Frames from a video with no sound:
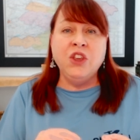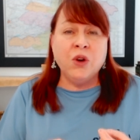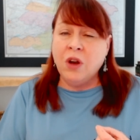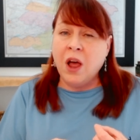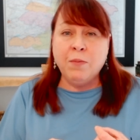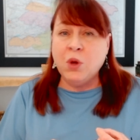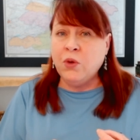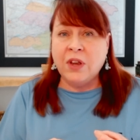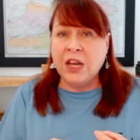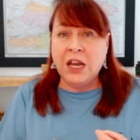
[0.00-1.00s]
you're not
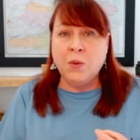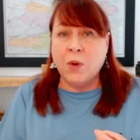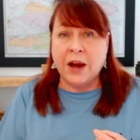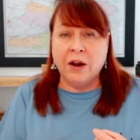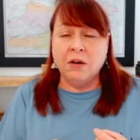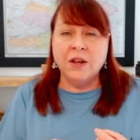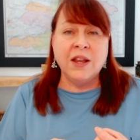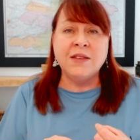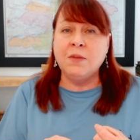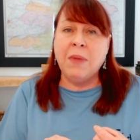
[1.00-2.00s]
moving anywhere. It
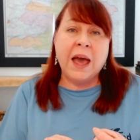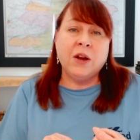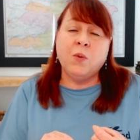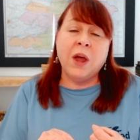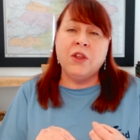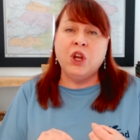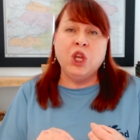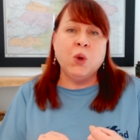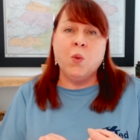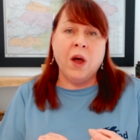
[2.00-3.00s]
doesn't matter whether
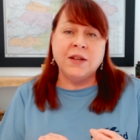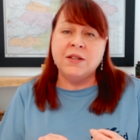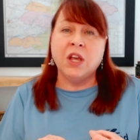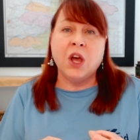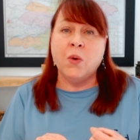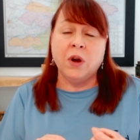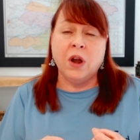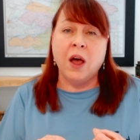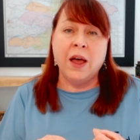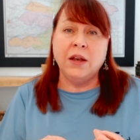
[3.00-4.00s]
you want to go or
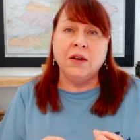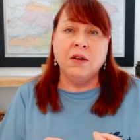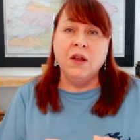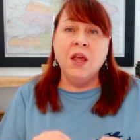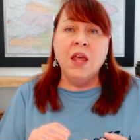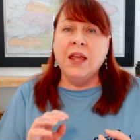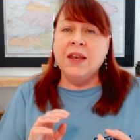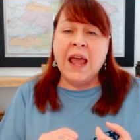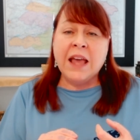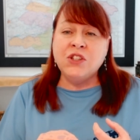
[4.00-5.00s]
not.
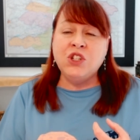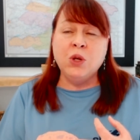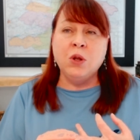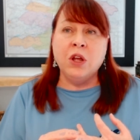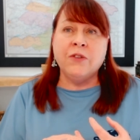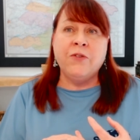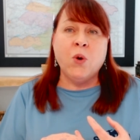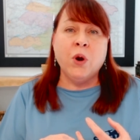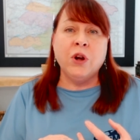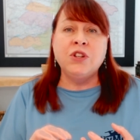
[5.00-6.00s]
Next, you look
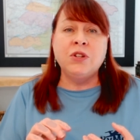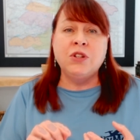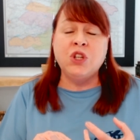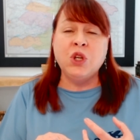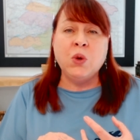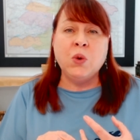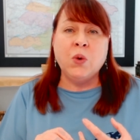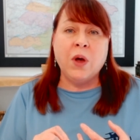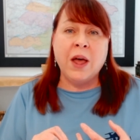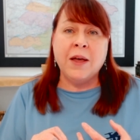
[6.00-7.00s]
for
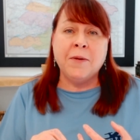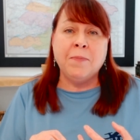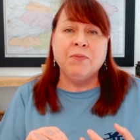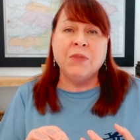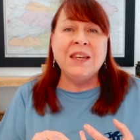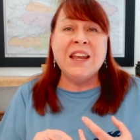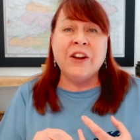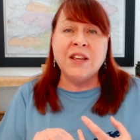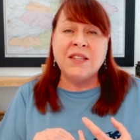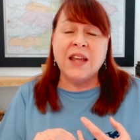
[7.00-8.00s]
two um,
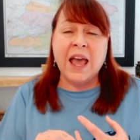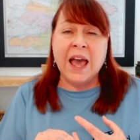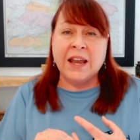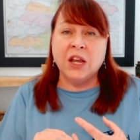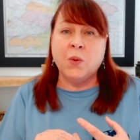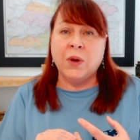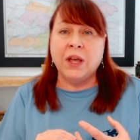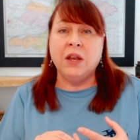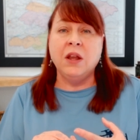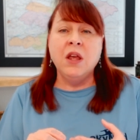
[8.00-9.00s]
nearest
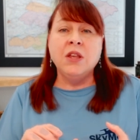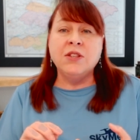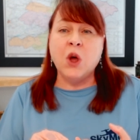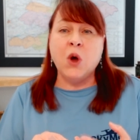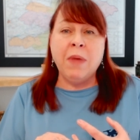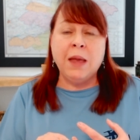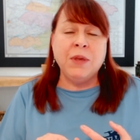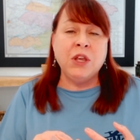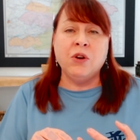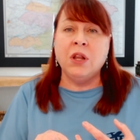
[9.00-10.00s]
adequate. So
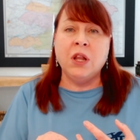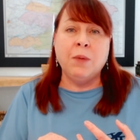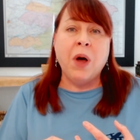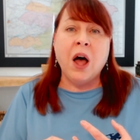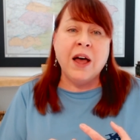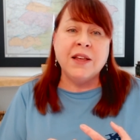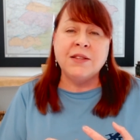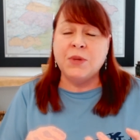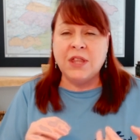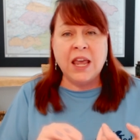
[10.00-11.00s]
maybe you're in La
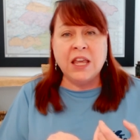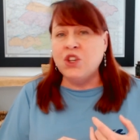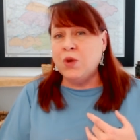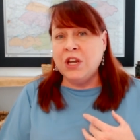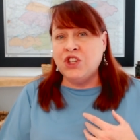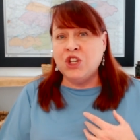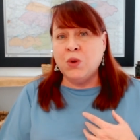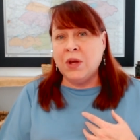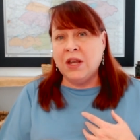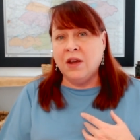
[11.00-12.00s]
Paz, but they can treat
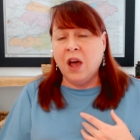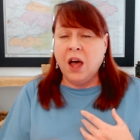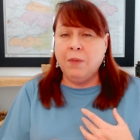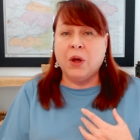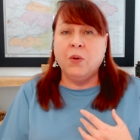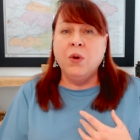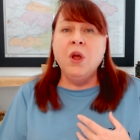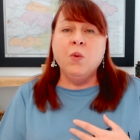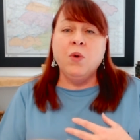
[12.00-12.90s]
you in Cabo.